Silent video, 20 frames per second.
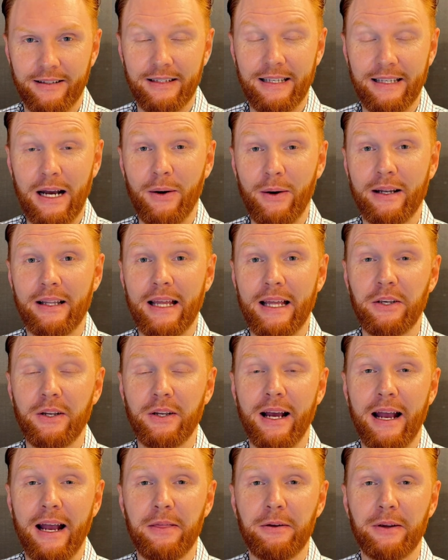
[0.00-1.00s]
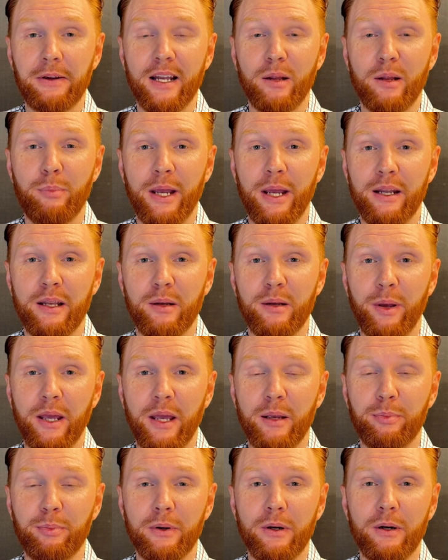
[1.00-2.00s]
Now, I'd like you to either get a pen and
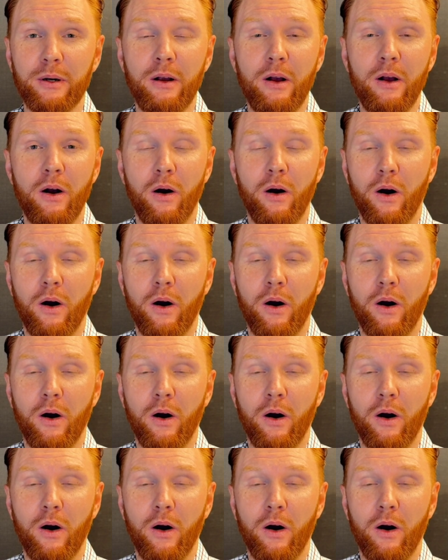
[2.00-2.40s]
paper